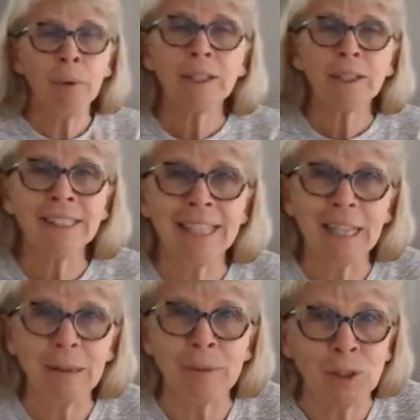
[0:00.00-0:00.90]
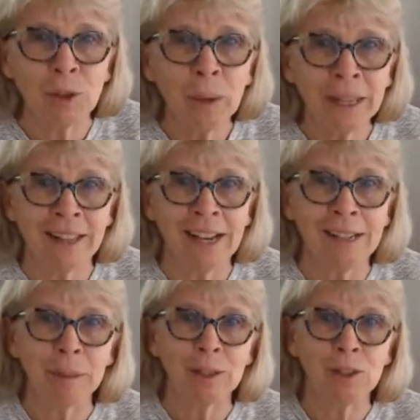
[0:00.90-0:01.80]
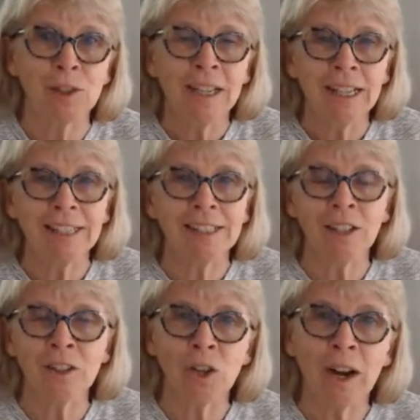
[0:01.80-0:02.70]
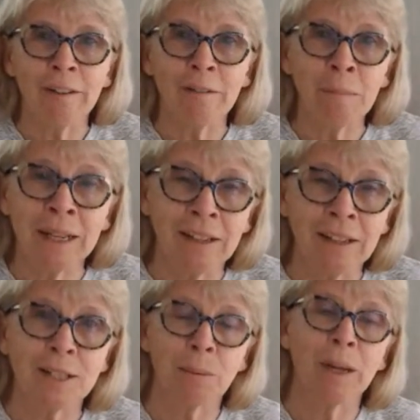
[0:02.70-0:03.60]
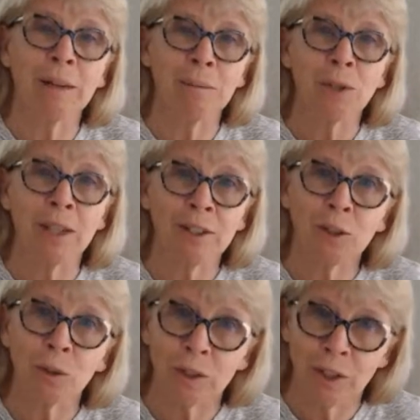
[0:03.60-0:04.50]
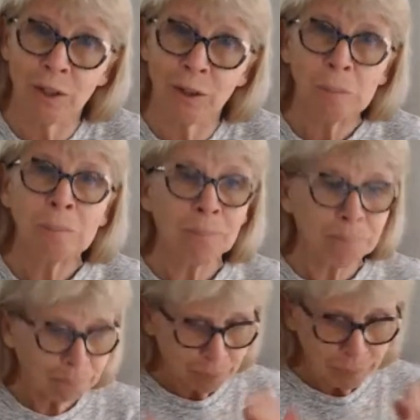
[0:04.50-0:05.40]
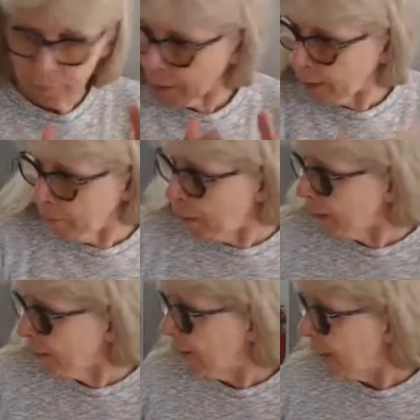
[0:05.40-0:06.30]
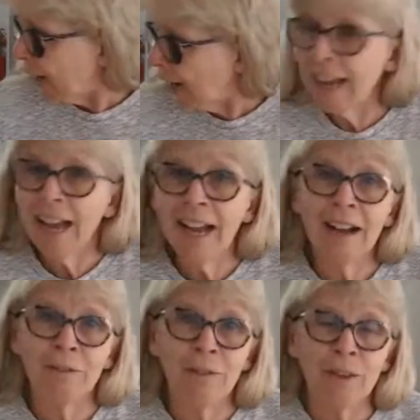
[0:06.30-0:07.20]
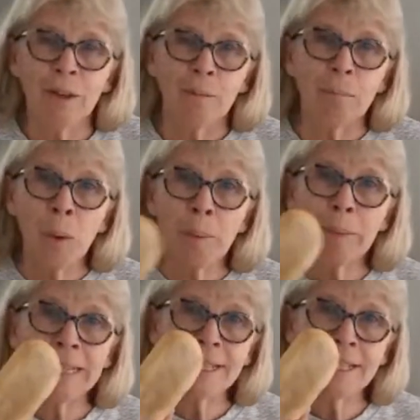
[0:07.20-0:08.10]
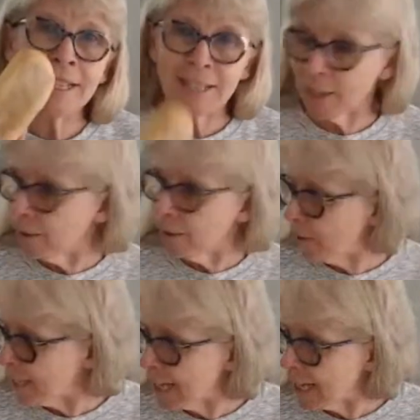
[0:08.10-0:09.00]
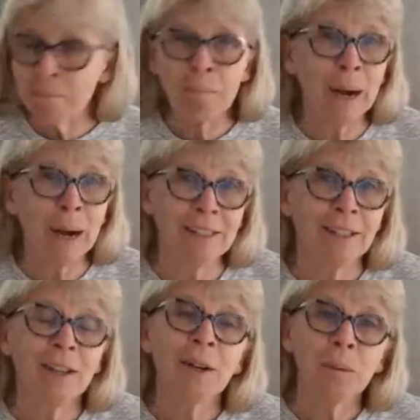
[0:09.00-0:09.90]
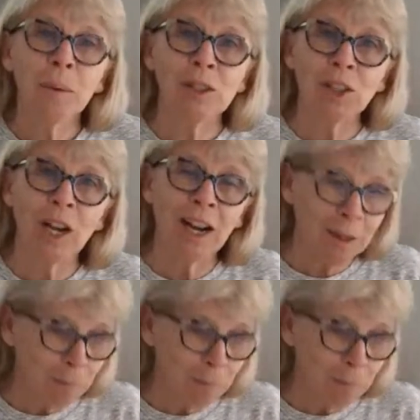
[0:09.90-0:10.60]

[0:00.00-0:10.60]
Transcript: not going to keep doing that because it's going to drive me nuts while I'm trying to talk to you. But I have more pieces of the same bread, which I